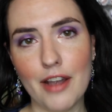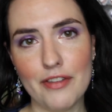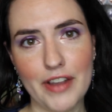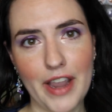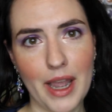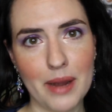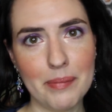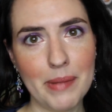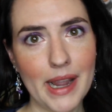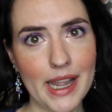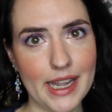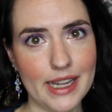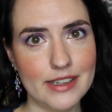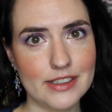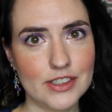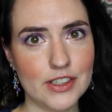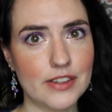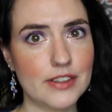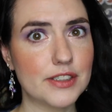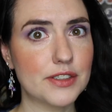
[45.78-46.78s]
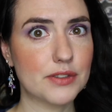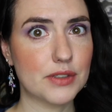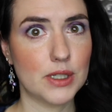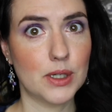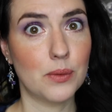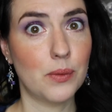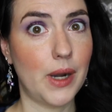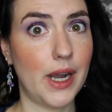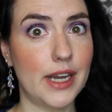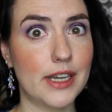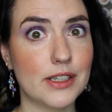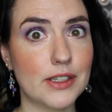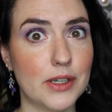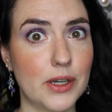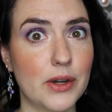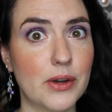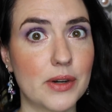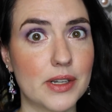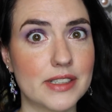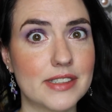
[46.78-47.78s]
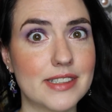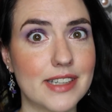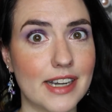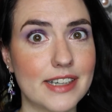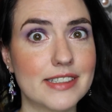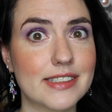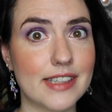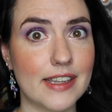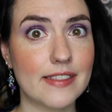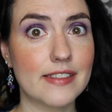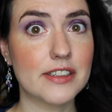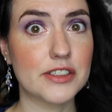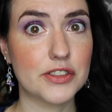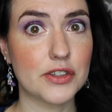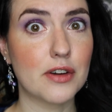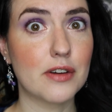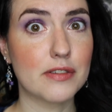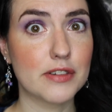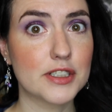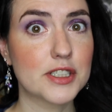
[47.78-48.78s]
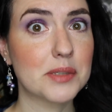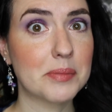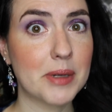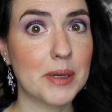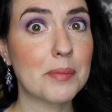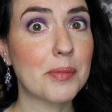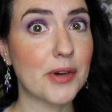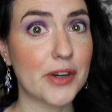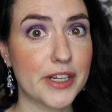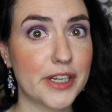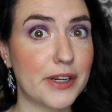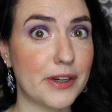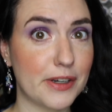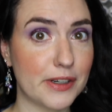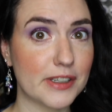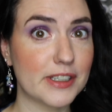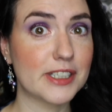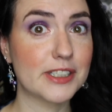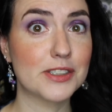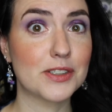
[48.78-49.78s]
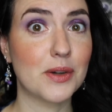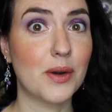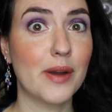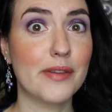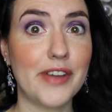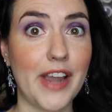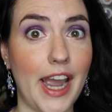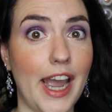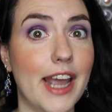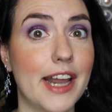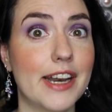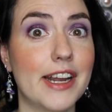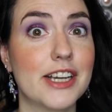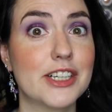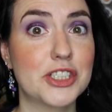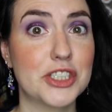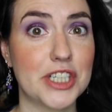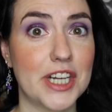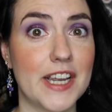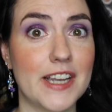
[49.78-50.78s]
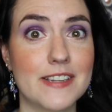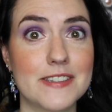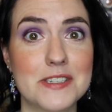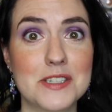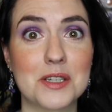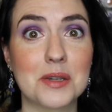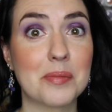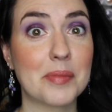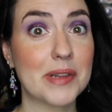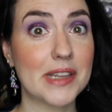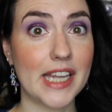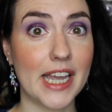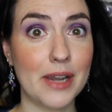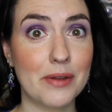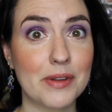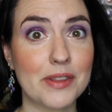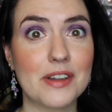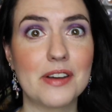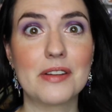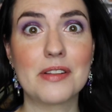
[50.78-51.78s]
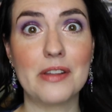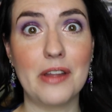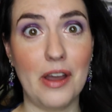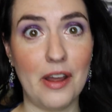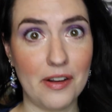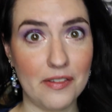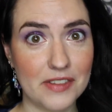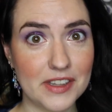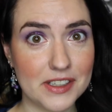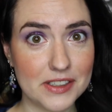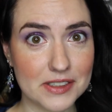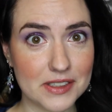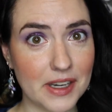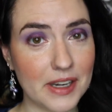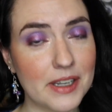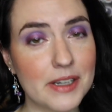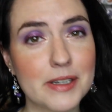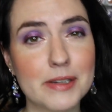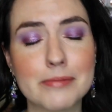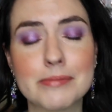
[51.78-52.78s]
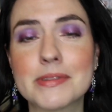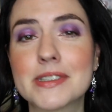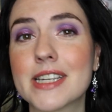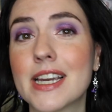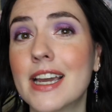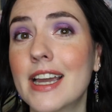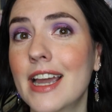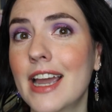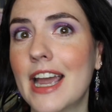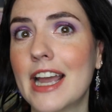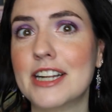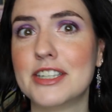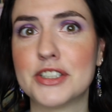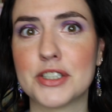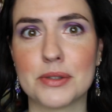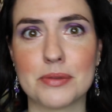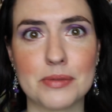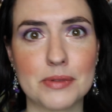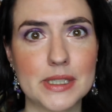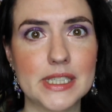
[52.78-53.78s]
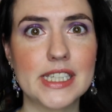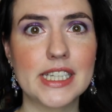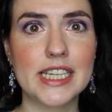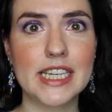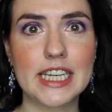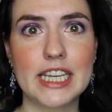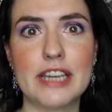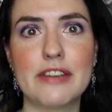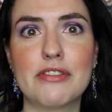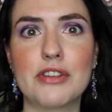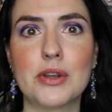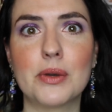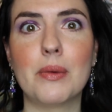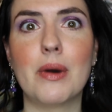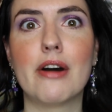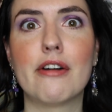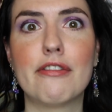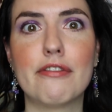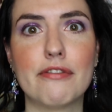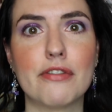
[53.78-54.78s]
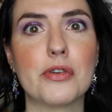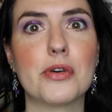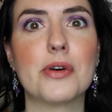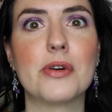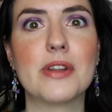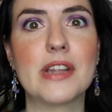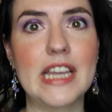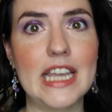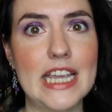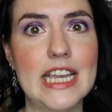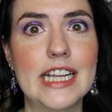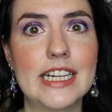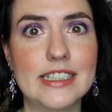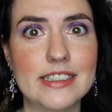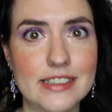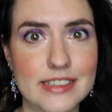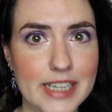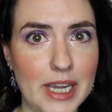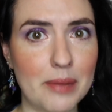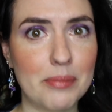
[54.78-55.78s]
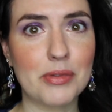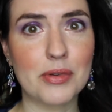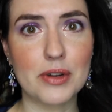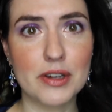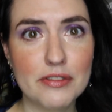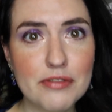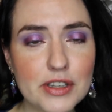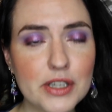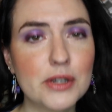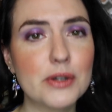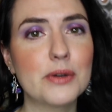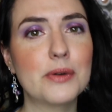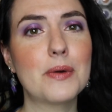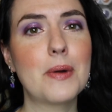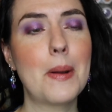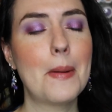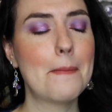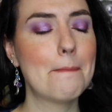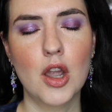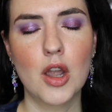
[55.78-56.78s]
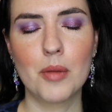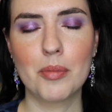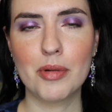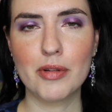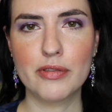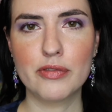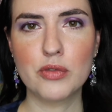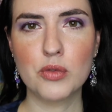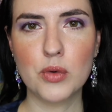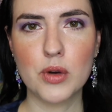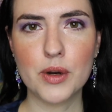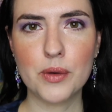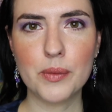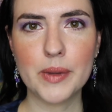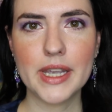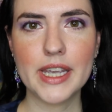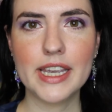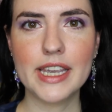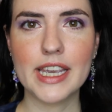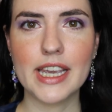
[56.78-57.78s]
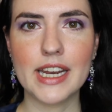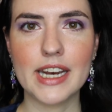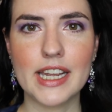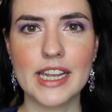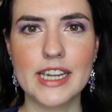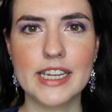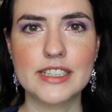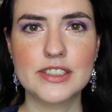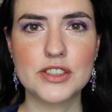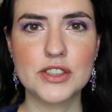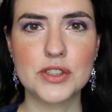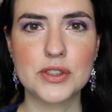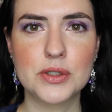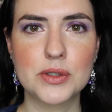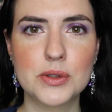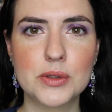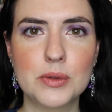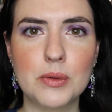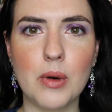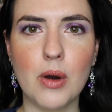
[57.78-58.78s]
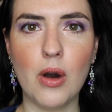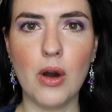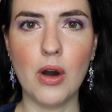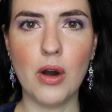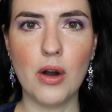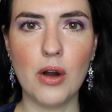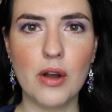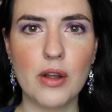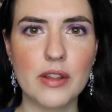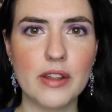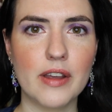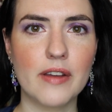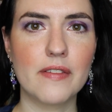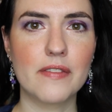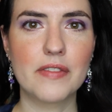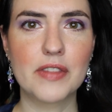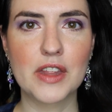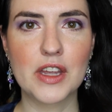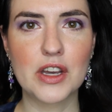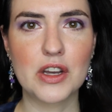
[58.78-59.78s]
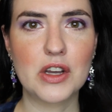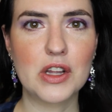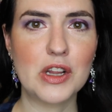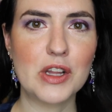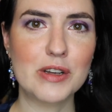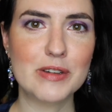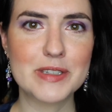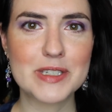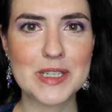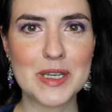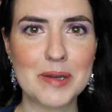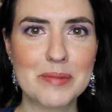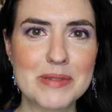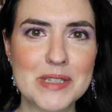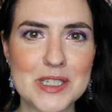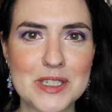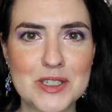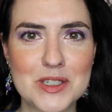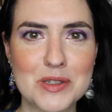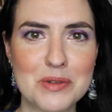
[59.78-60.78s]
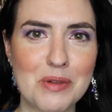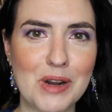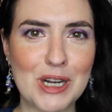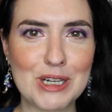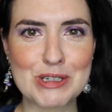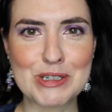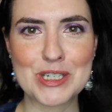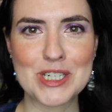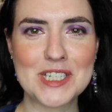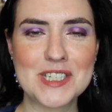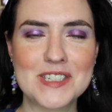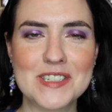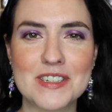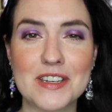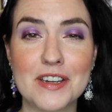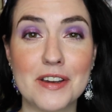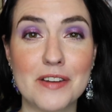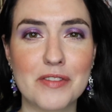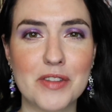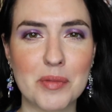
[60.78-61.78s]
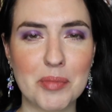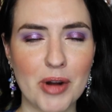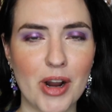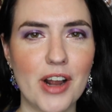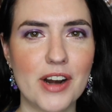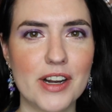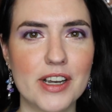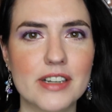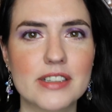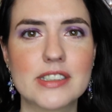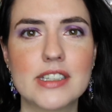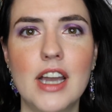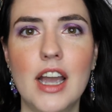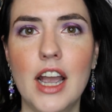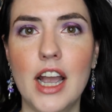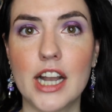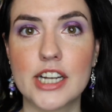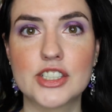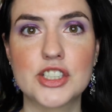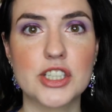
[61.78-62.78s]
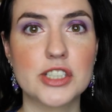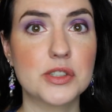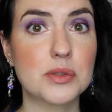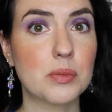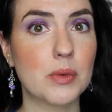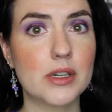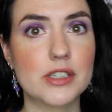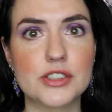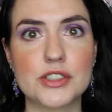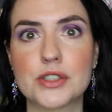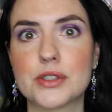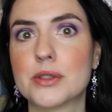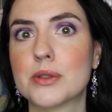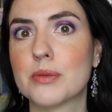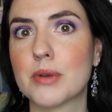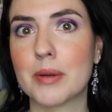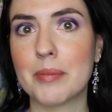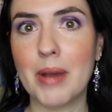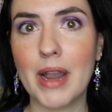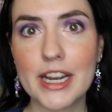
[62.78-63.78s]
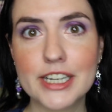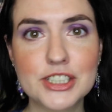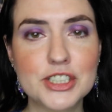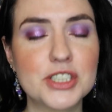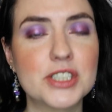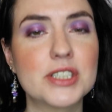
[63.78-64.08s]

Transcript: I've had my hands on this for a while. Oden's Eye sent this over to me pretty early, so I've had a chance to play with a lot of these items and to really give you a full in-depth review. Before we get into all of the close-ups and swatches of the products, I just want to remind